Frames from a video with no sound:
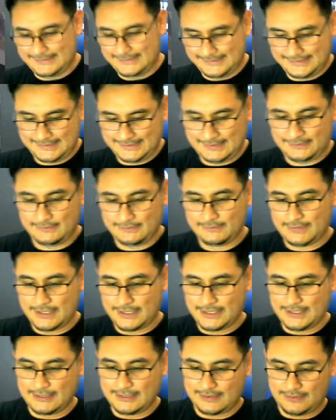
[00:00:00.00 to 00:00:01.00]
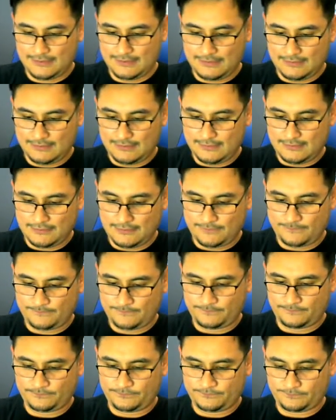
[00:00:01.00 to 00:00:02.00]
that in a team bag
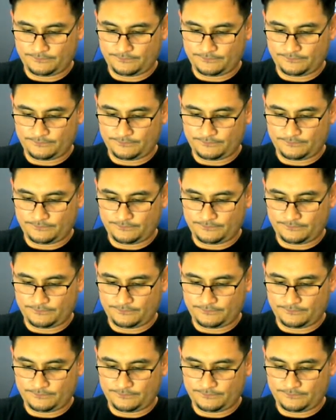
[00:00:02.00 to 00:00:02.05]
here.